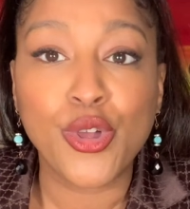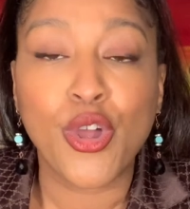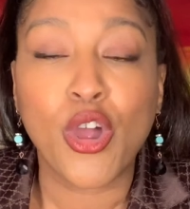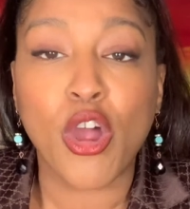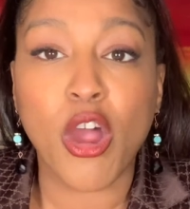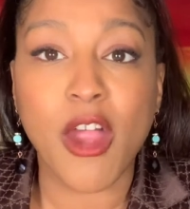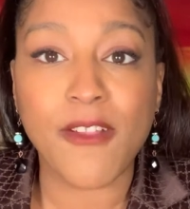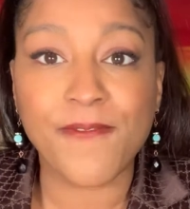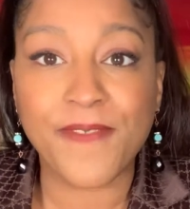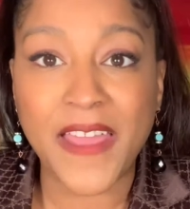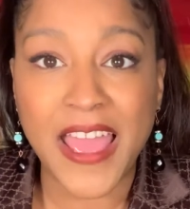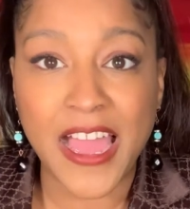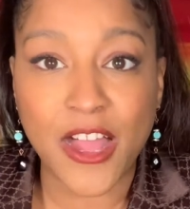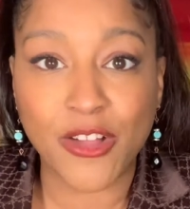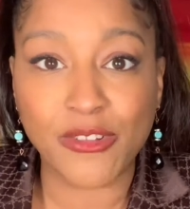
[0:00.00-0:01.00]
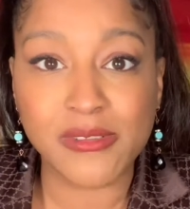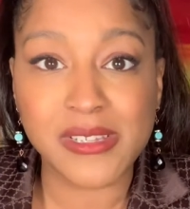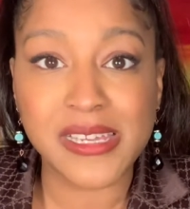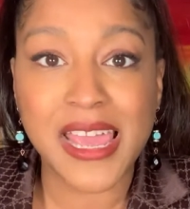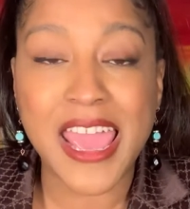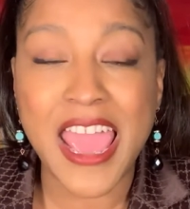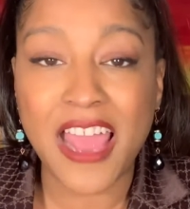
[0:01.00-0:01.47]
are found
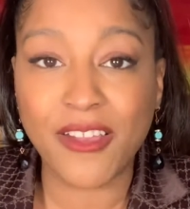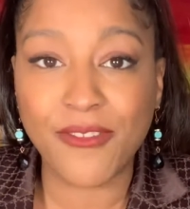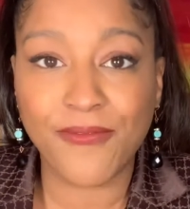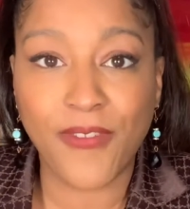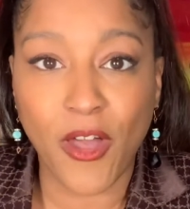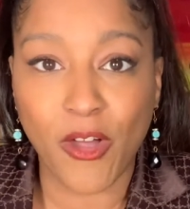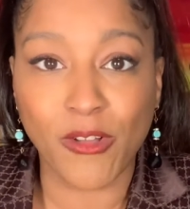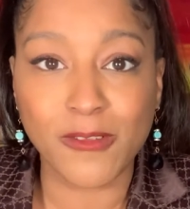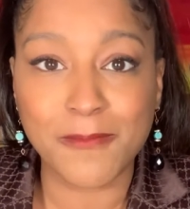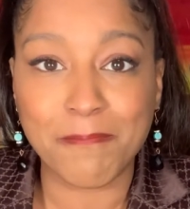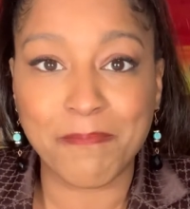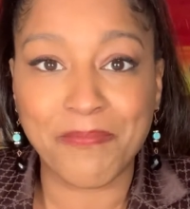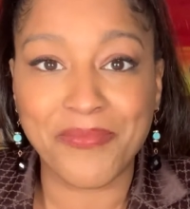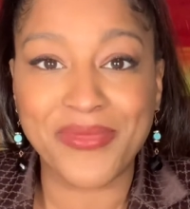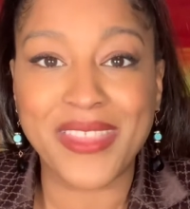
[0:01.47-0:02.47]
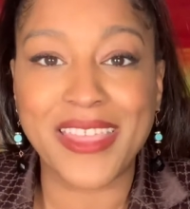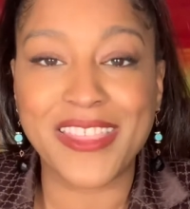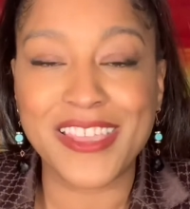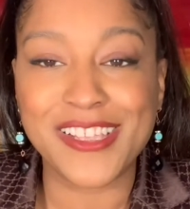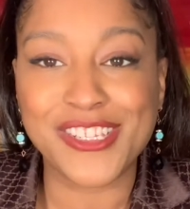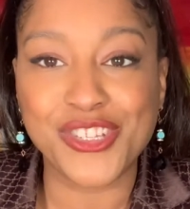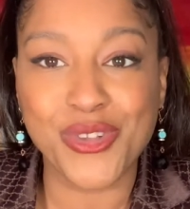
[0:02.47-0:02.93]
at fault, then the
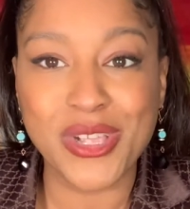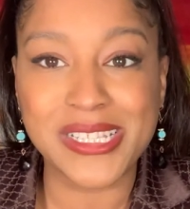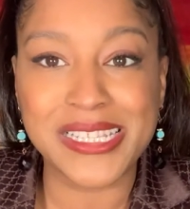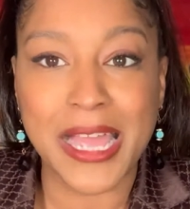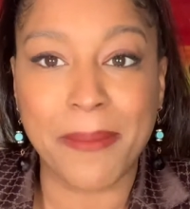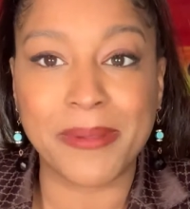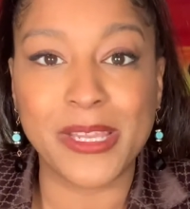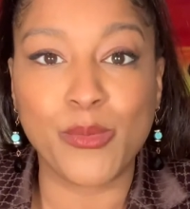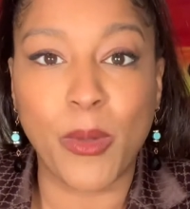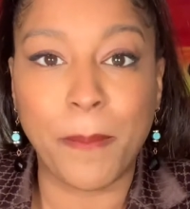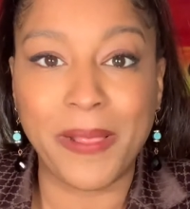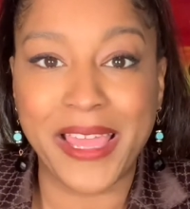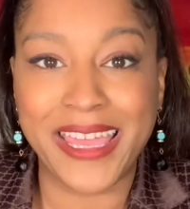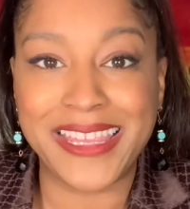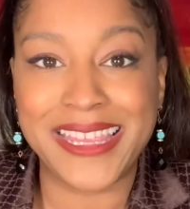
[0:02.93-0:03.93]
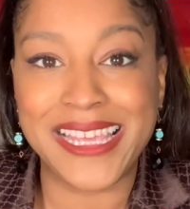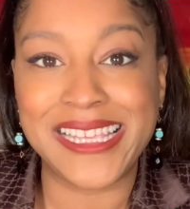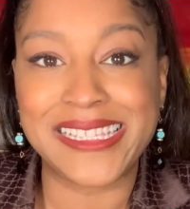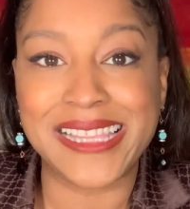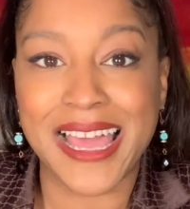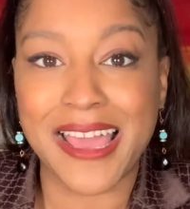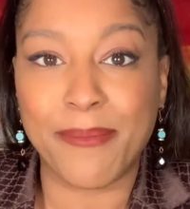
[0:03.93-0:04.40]
insurance company will pay these
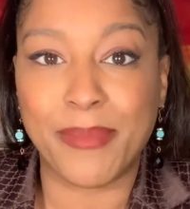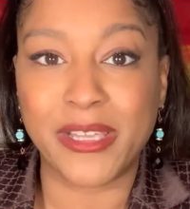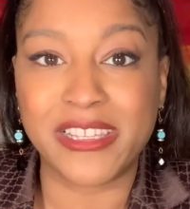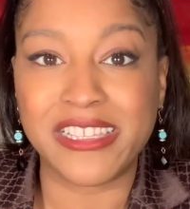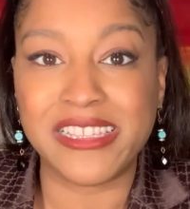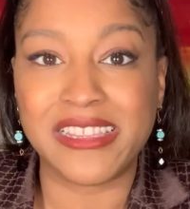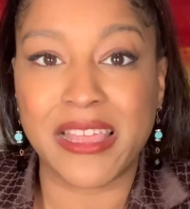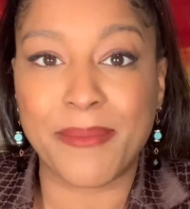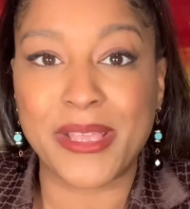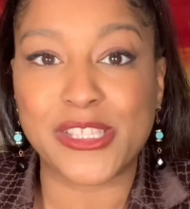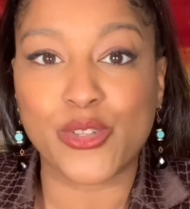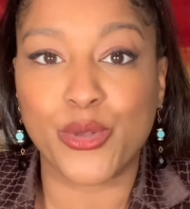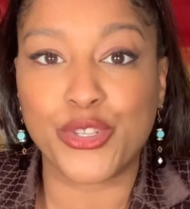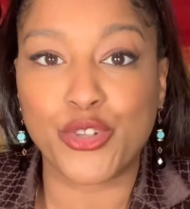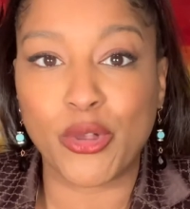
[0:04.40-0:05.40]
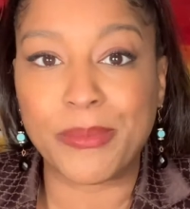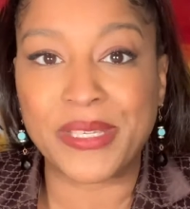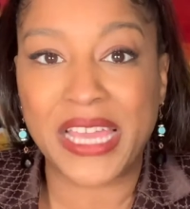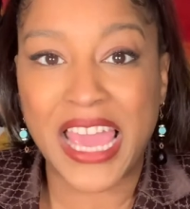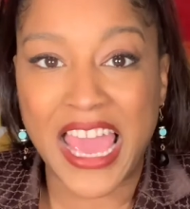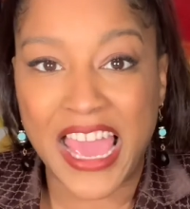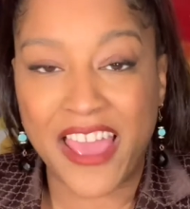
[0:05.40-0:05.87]
liability limits on your
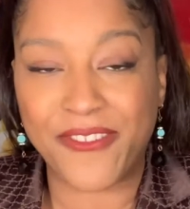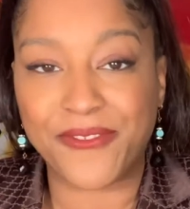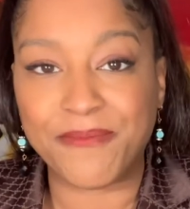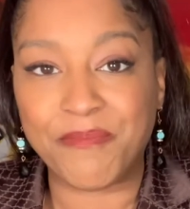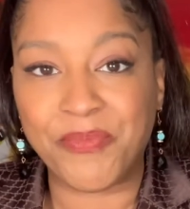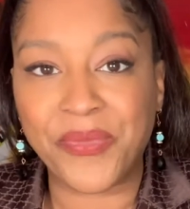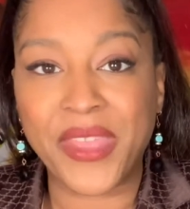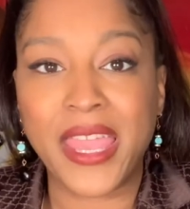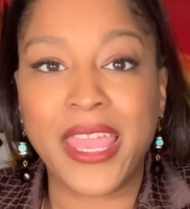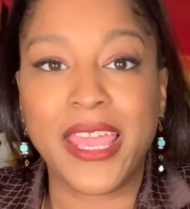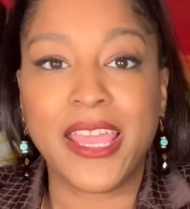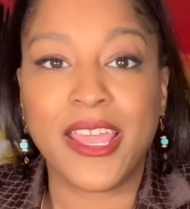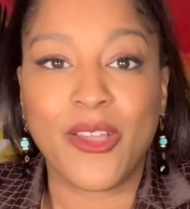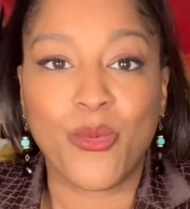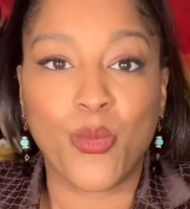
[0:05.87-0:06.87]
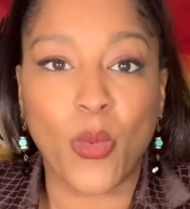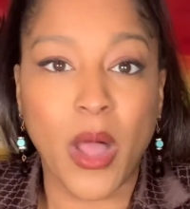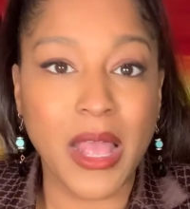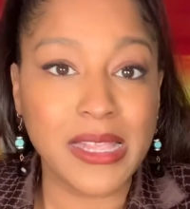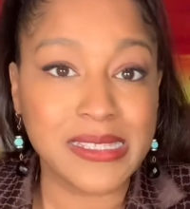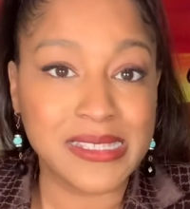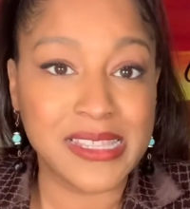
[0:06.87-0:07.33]
behalf.
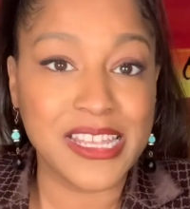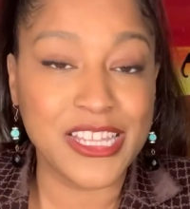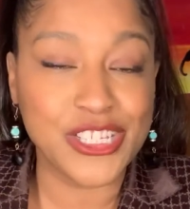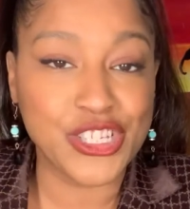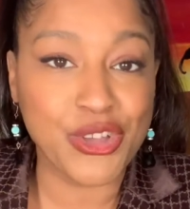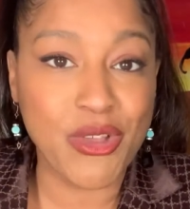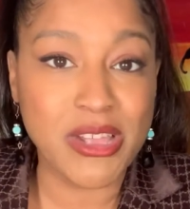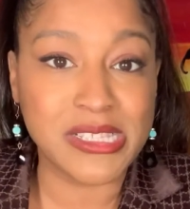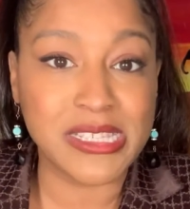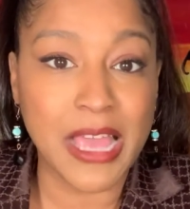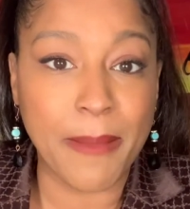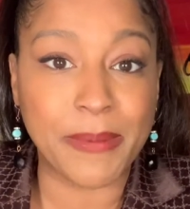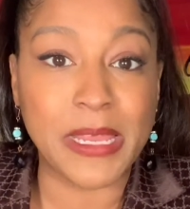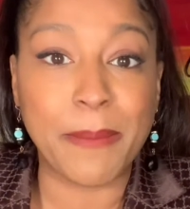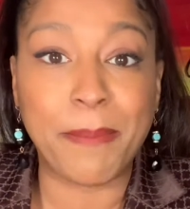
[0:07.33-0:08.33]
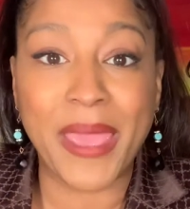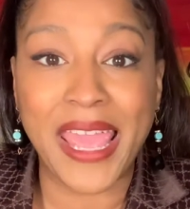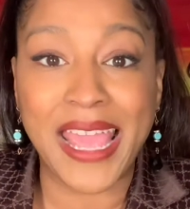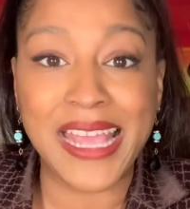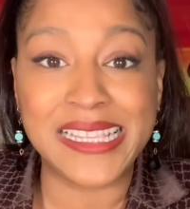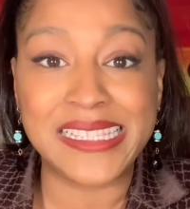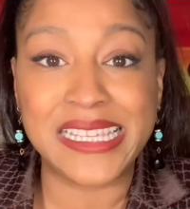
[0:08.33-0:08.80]
Once the insurance company
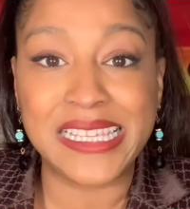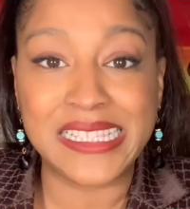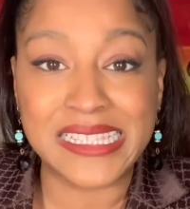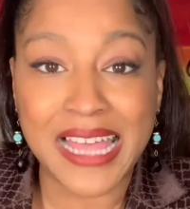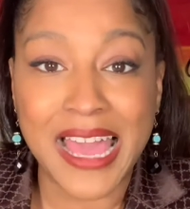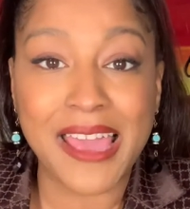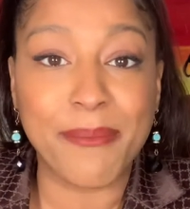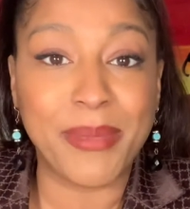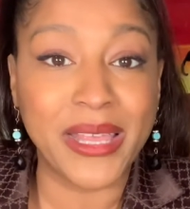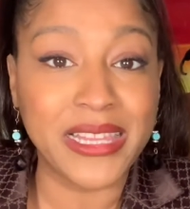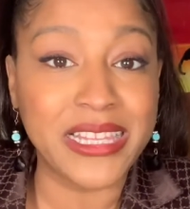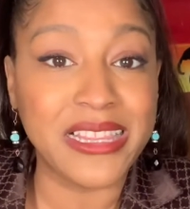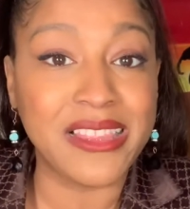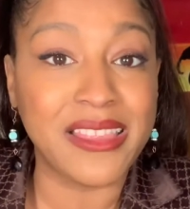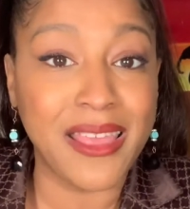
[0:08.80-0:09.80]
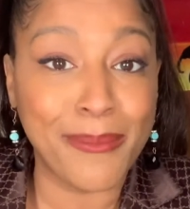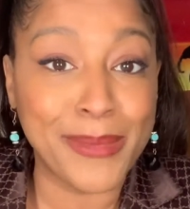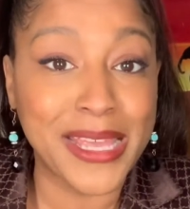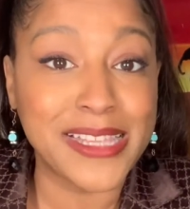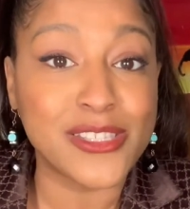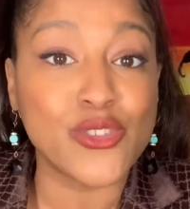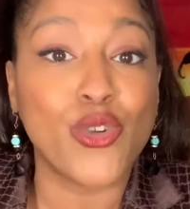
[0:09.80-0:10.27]
pays these liability
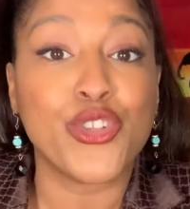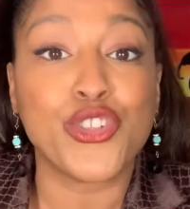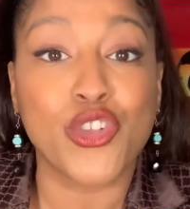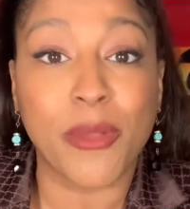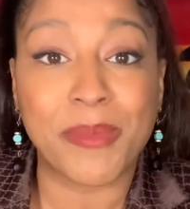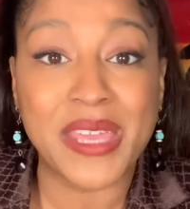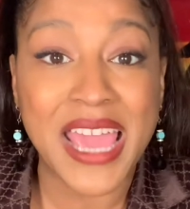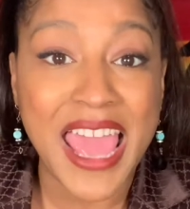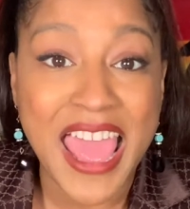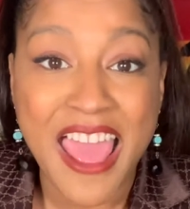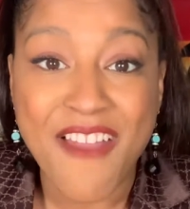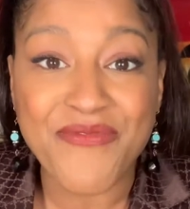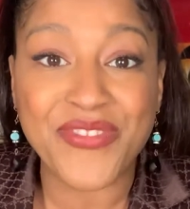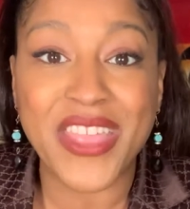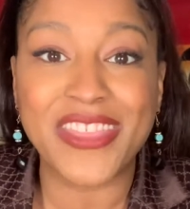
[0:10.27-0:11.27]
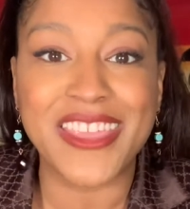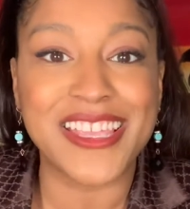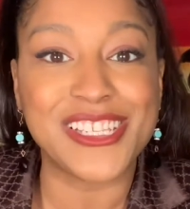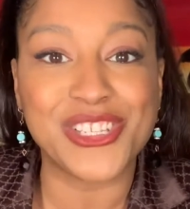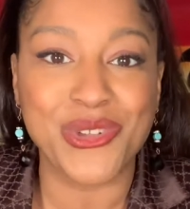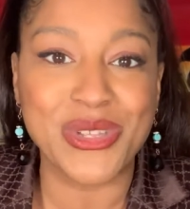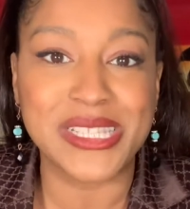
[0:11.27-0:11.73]
limits on your behalf, then the
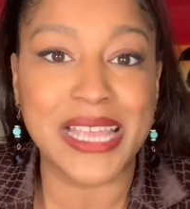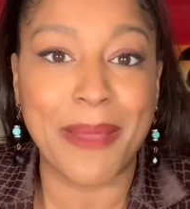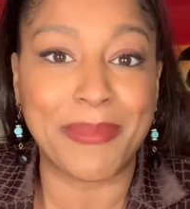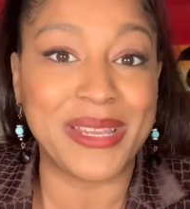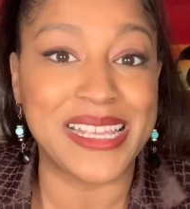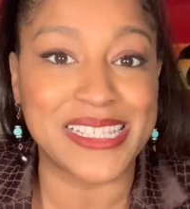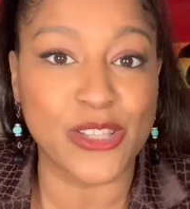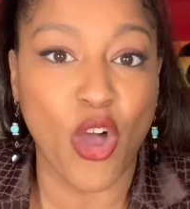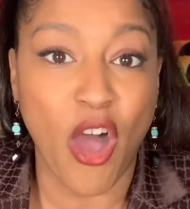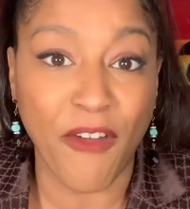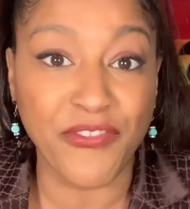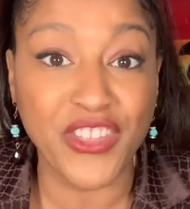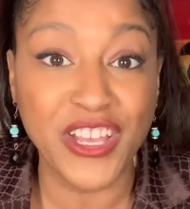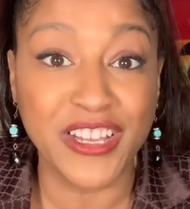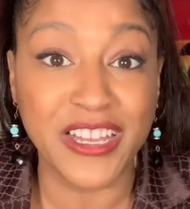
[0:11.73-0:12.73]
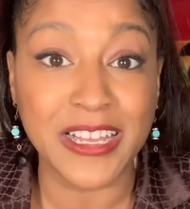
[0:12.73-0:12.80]
insurance company is off the hook,